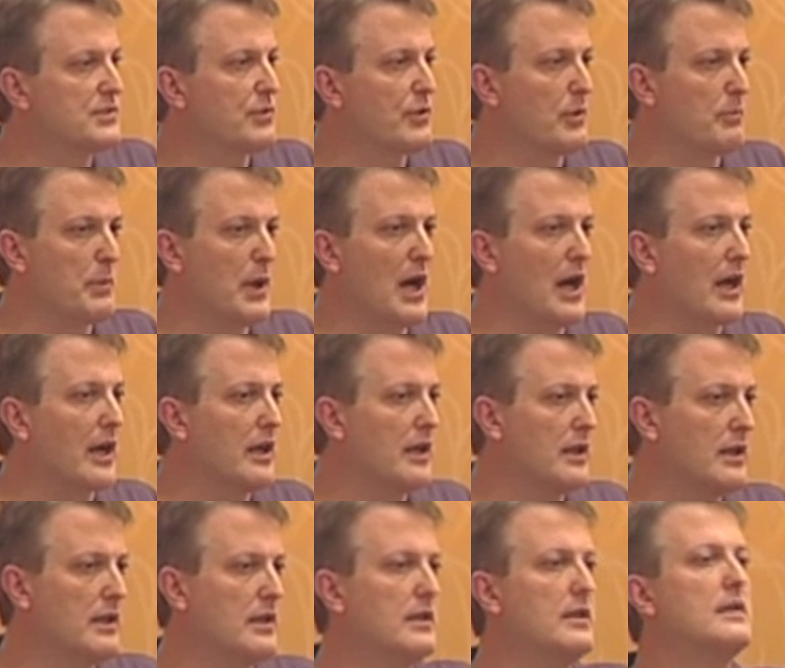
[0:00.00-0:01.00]
for a buck
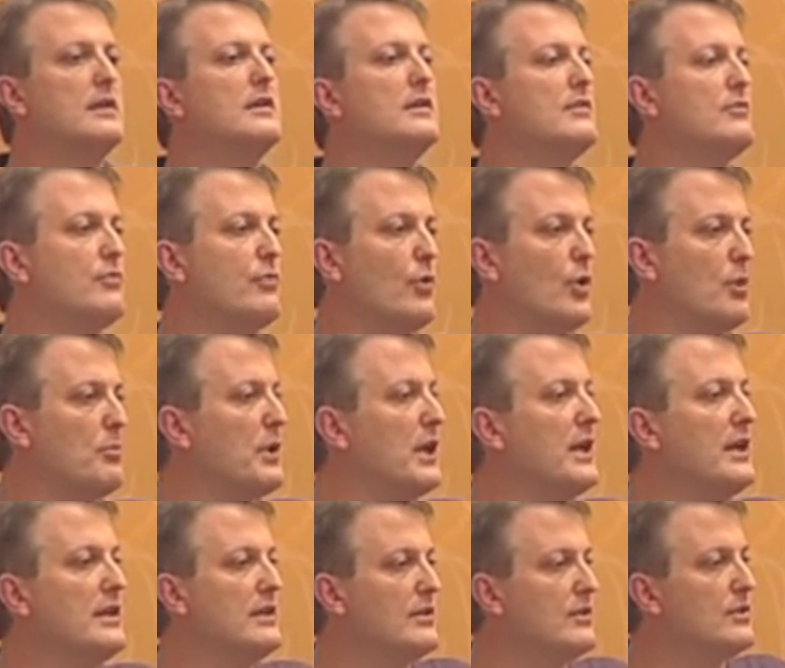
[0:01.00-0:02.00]
for me
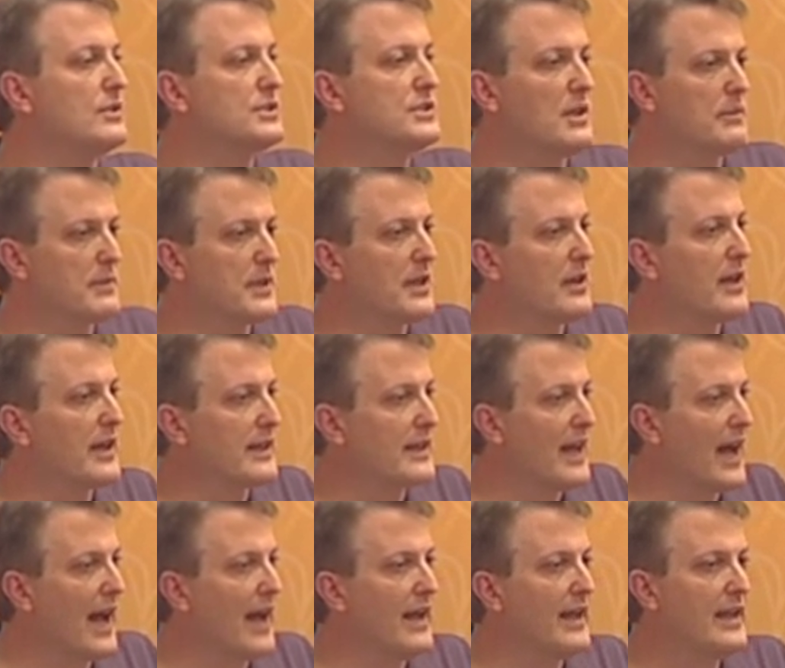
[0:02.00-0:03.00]
or something like
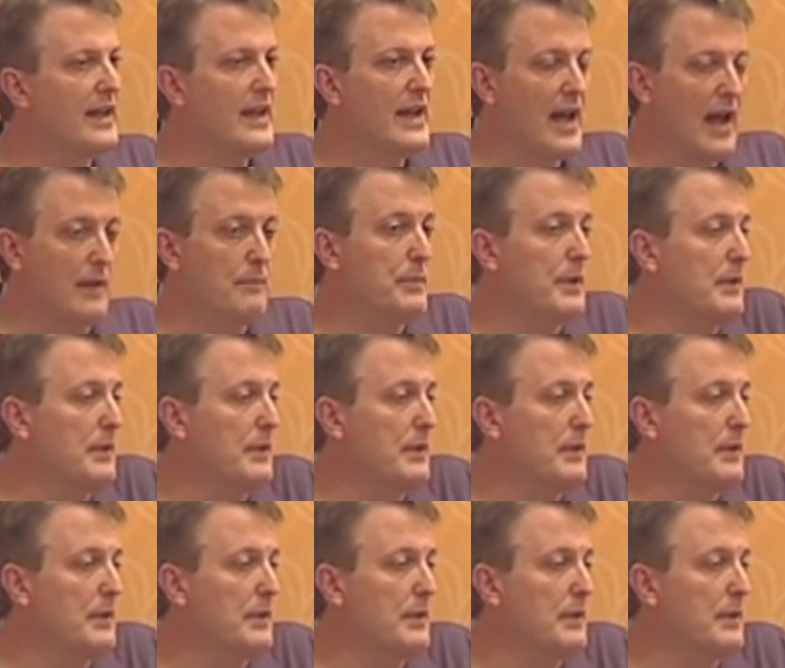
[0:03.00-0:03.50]
that? And